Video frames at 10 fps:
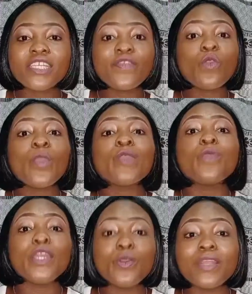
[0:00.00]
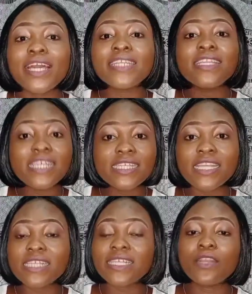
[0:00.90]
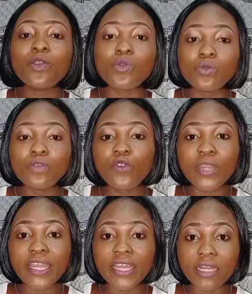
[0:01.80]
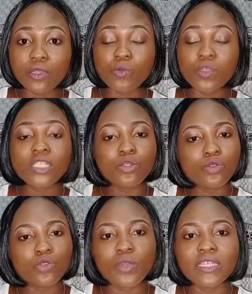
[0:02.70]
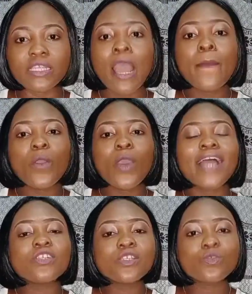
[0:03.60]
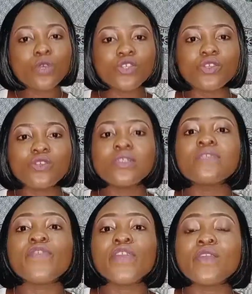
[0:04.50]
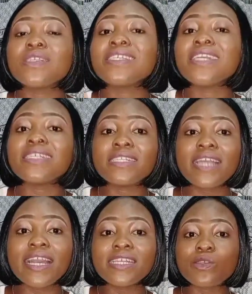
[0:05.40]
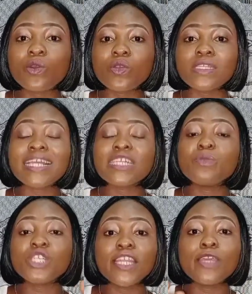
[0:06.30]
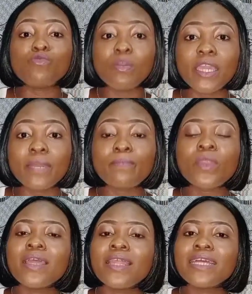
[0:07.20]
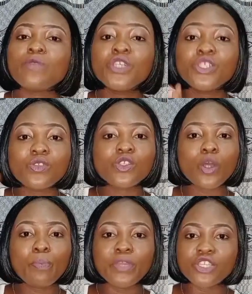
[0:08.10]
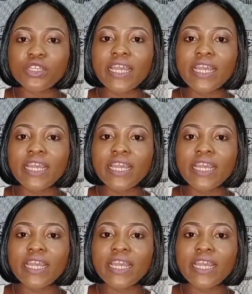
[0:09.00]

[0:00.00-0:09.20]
And even when we know that these things are not good for our health, we still do it. But I just want to use this video to sensitize us, especially women, that we should stop